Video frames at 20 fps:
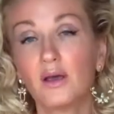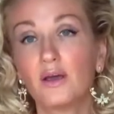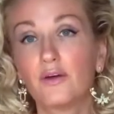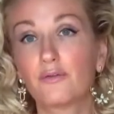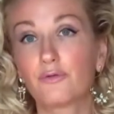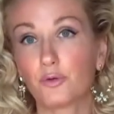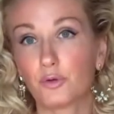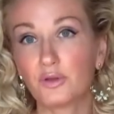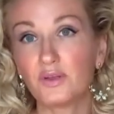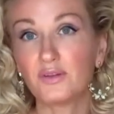
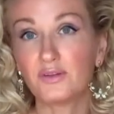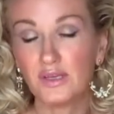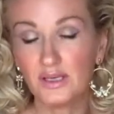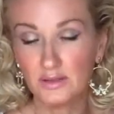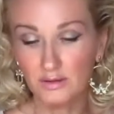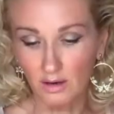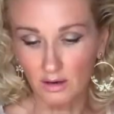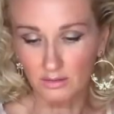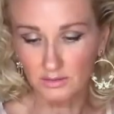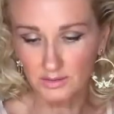for the
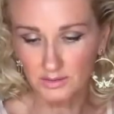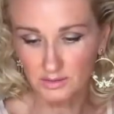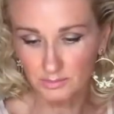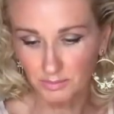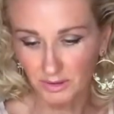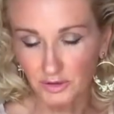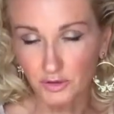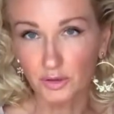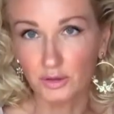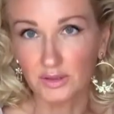detox
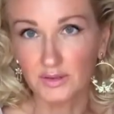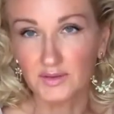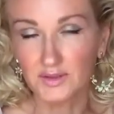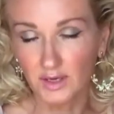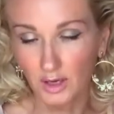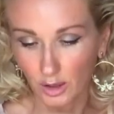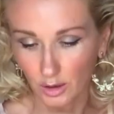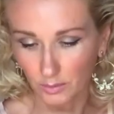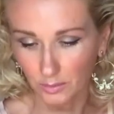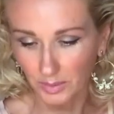specialist
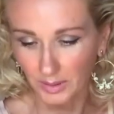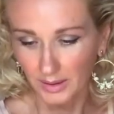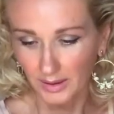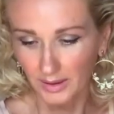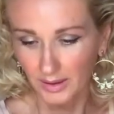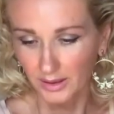help.